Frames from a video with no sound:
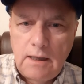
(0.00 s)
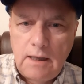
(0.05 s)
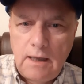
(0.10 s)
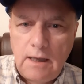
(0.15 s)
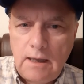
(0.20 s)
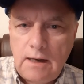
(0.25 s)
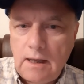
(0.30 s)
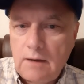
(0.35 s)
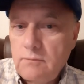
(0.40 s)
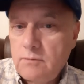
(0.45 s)

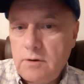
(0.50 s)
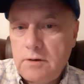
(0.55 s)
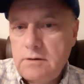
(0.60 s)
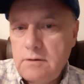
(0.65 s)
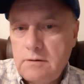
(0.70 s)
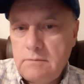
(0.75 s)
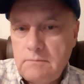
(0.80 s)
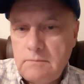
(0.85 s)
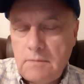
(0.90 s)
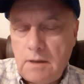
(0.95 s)
and I wouldn't,
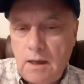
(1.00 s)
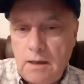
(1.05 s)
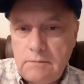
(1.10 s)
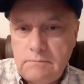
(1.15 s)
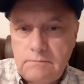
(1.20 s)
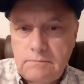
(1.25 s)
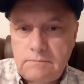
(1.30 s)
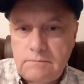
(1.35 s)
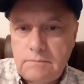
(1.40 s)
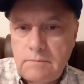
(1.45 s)

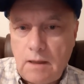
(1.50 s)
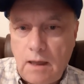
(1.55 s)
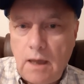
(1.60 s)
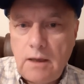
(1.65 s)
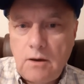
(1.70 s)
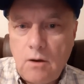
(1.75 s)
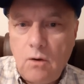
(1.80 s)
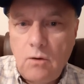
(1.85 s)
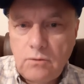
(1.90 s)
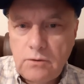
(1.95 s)
I
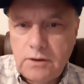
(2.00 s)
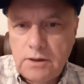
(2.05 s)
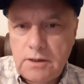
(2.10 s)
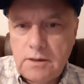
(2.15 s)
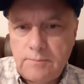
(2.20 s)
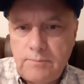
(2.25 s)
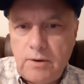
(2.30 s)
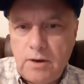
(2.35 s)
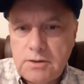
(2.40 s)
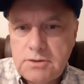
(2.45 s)
owned
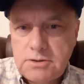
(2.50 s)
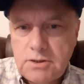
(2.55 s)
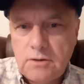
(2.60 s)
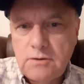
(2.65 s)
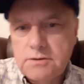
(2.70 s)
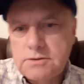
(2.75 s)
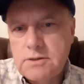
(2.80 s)
Lincoln Park Journal,